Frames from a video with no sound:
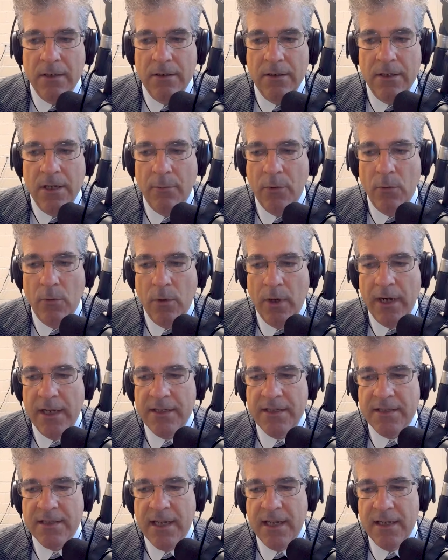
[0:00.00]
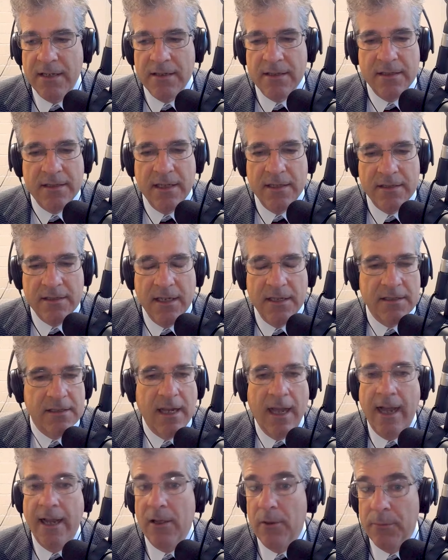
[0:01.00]
Number one, I'd say is
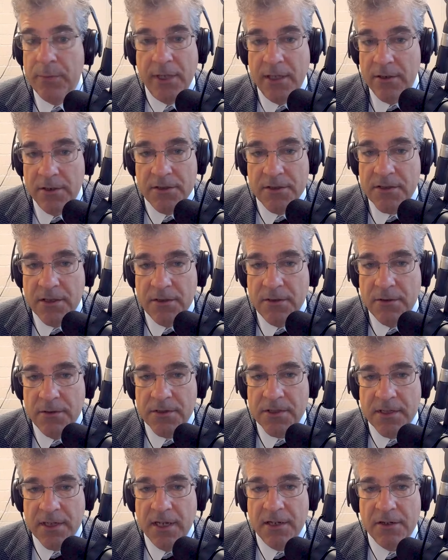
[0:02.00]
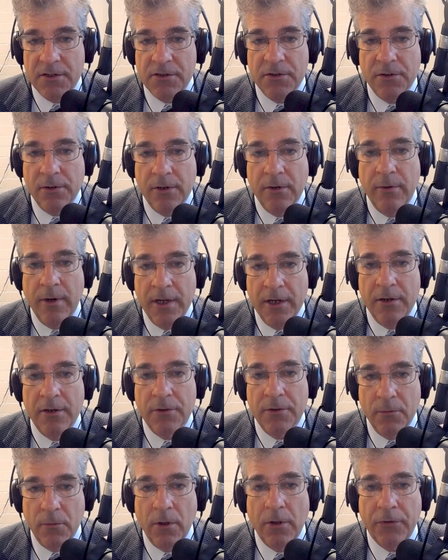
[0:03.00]
Kyle Peterson, who's an editorial writer at
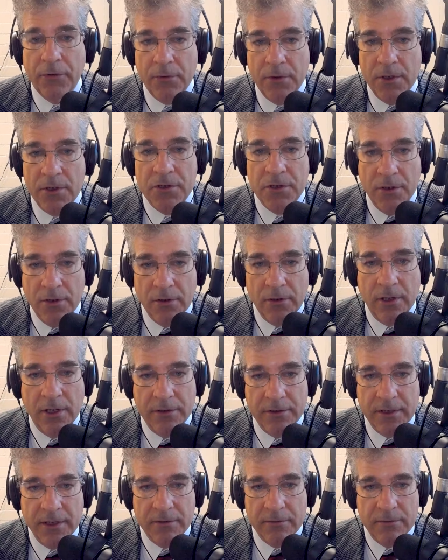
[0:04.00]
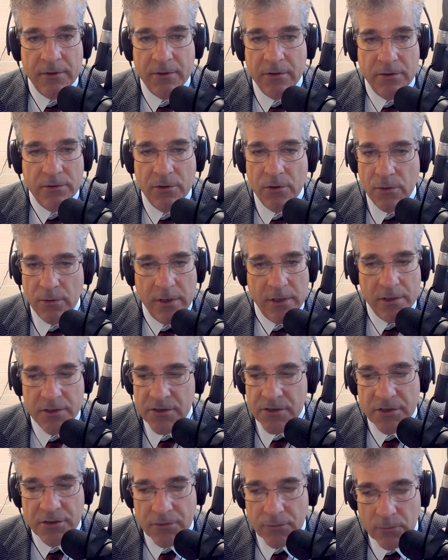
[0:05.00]
the Wall Street Journal. The career
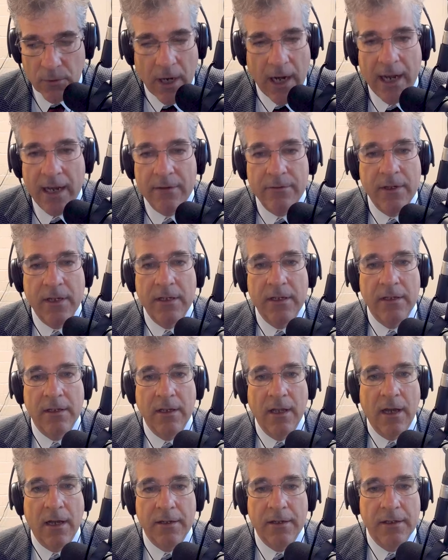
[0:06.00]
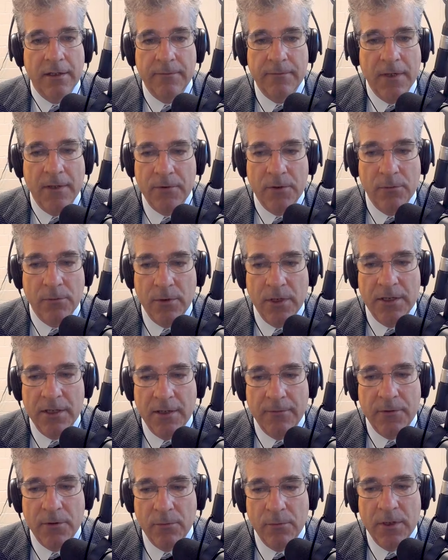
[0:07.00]
is thriving. If you
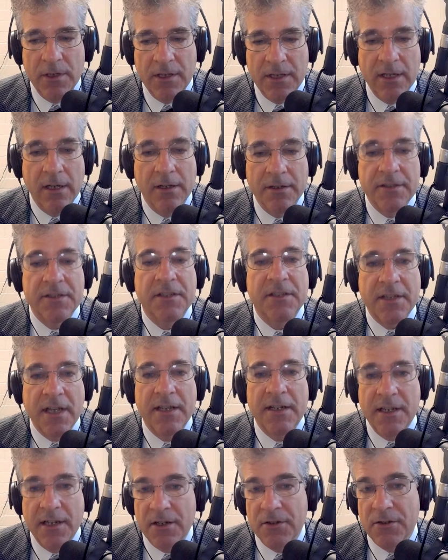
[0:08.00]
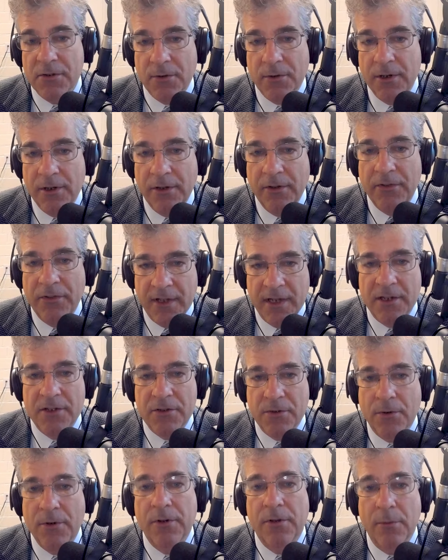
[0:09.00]
read the unsigned editorials, the
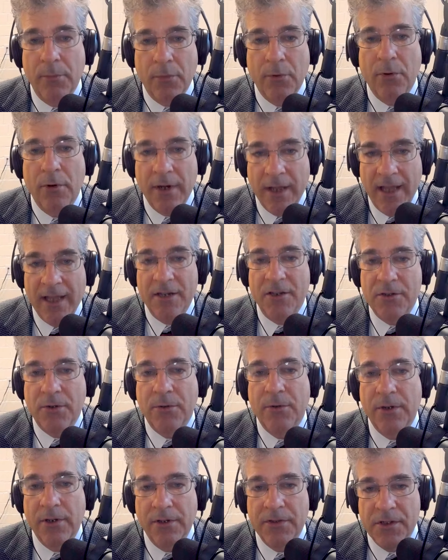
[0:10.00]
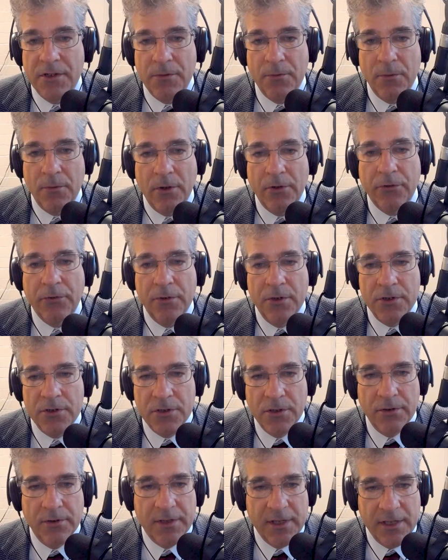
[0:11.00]
editorial board editorials of the Wall Street
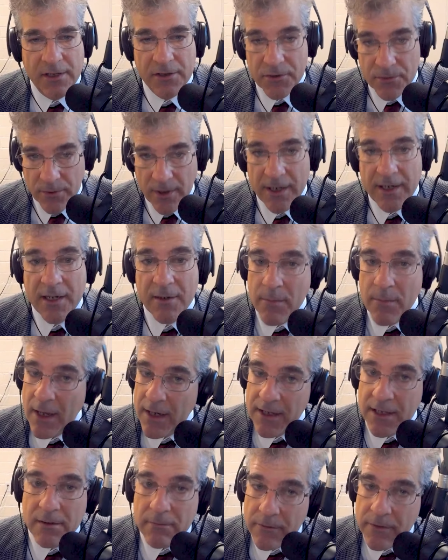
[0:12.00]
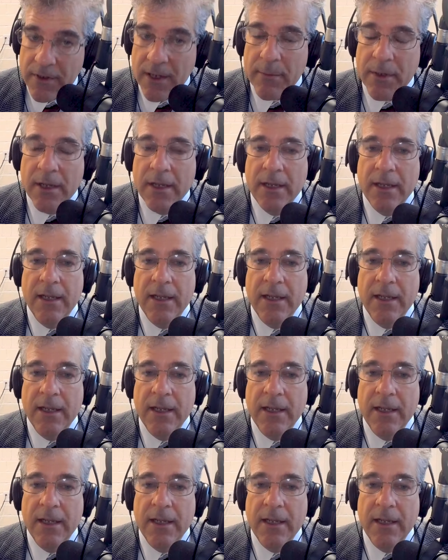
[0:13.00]
Journal, he is writing many of them.